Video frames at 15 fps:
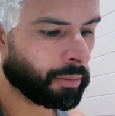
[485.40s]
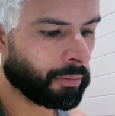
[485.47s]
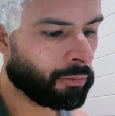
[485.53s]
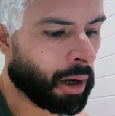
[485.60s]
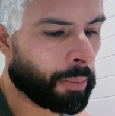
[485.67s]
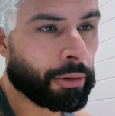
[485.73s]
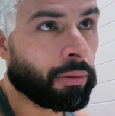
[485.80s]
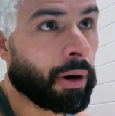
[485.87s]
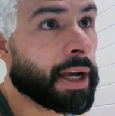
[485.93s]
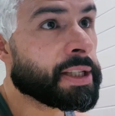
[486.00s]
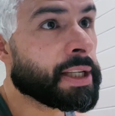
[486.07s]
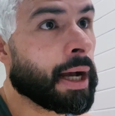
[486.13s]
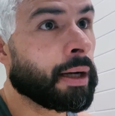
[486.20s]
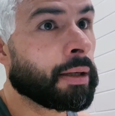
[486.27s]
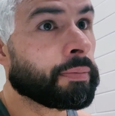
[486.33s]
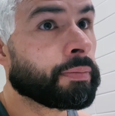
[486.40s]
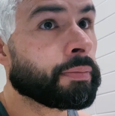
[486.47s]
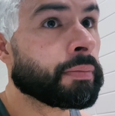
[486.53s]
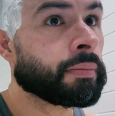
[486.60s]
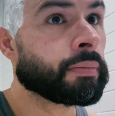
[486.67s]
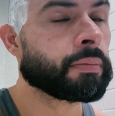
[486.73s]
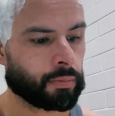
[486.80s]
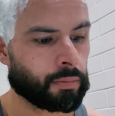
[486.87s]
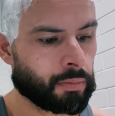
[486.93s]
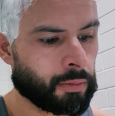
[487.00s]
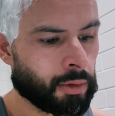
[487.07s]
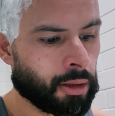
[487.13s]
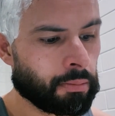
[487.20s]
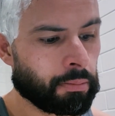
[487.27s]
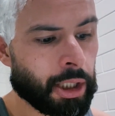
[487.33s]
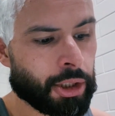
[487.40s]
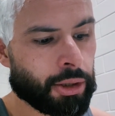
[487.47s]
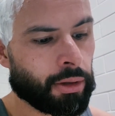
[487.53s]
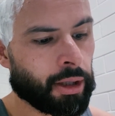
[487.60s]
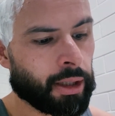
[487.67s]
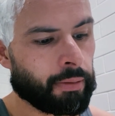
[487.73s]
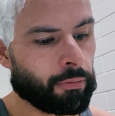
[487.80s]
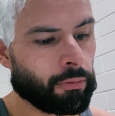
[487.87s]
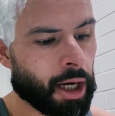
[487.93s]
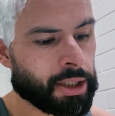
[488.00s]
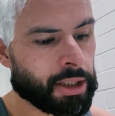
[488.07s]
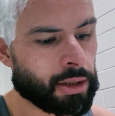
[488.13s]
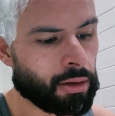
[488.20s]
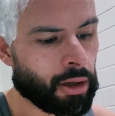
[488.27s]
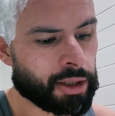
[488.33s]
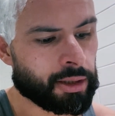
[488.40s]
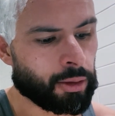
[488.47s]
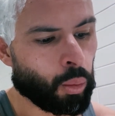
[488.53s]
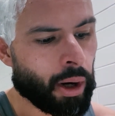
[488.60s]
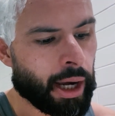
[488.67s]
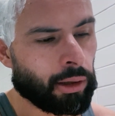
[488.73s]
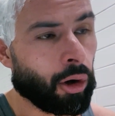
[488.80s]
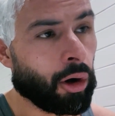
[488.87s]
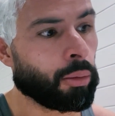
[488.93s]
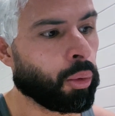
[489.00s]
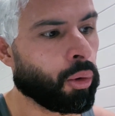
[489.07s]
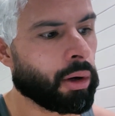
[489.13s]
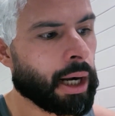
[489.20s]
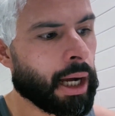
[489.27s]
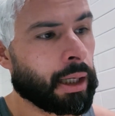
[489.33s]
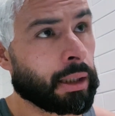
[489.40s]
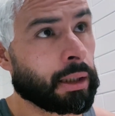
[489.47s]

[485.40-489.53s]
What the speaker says: Grab the razor. Make sure the razor is nice and wet, hot water.